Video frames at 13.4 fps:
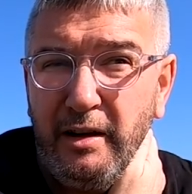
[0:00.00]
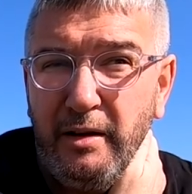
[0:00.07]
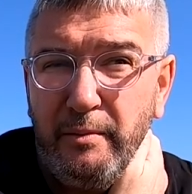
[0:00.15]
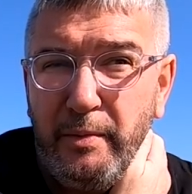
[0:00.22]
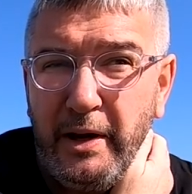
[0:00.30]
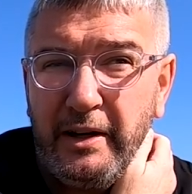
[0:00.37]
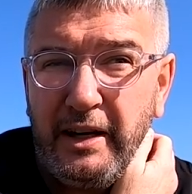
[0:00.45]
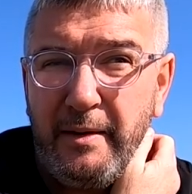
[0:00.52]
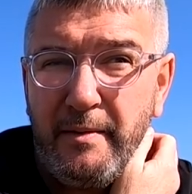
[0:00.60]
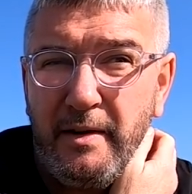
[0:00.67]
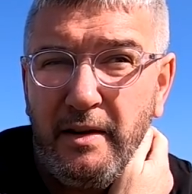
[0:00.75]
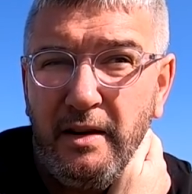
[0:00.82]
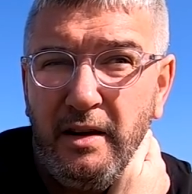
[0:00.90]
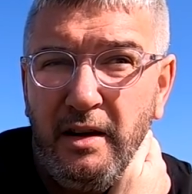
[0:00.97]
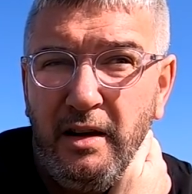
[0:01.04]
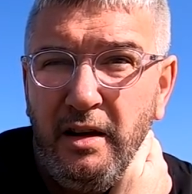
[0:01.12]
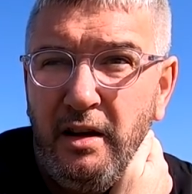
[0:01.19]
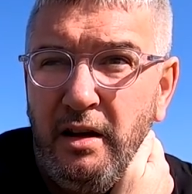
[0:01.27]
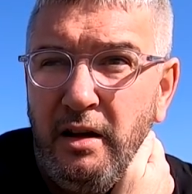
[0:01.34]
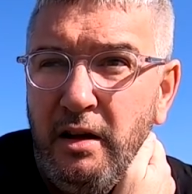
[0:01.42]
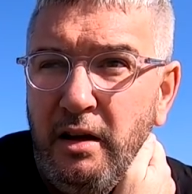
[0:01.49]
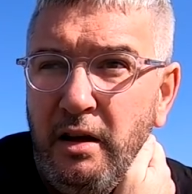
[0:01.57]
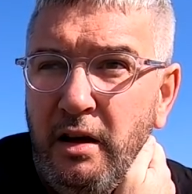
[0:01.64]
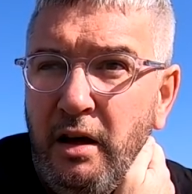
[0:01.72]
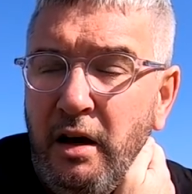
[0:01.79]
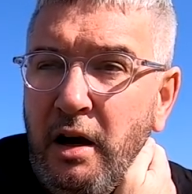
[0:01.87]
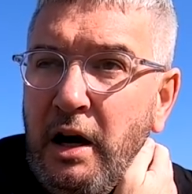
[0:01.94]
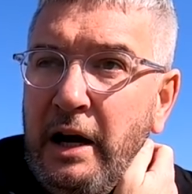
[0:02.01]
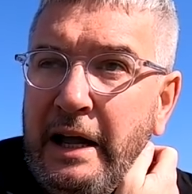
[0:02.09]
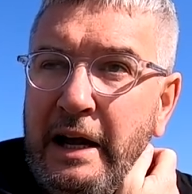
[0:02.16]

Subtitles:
Yep, and you're saying how much it had increased over the years?